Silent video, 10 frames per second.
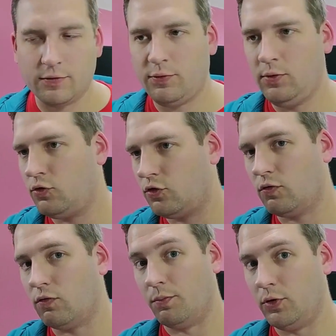the
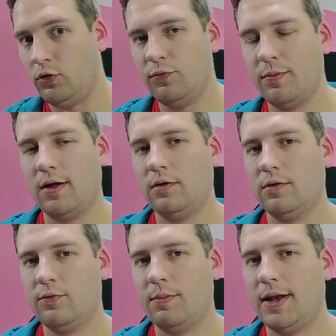future remove
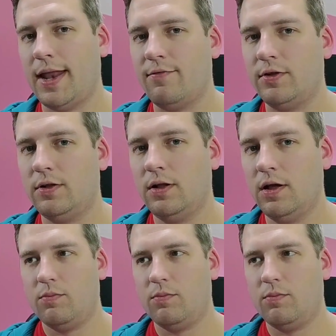models from a level.